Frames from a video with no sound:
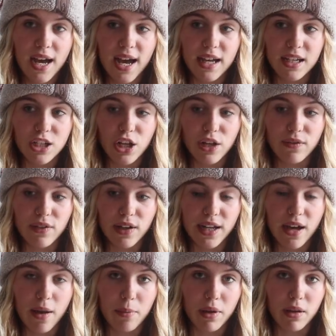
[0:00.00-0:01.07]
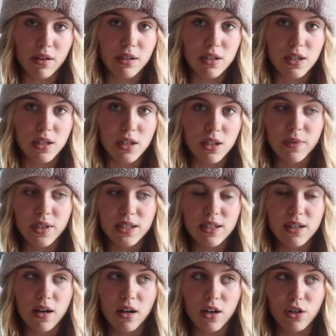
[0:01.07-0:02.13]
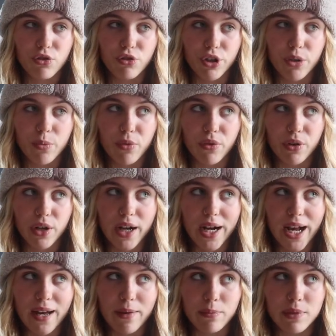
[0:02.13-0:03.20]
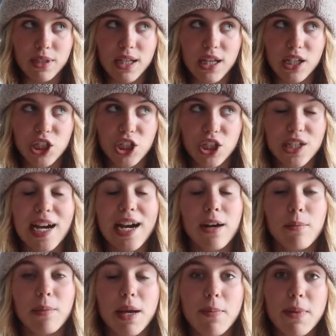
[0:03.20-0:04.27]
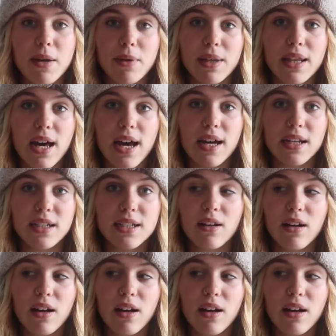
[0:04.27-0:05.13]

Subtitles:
and hopefully I'm going to start a group through CAMHS that should help me a bit with that.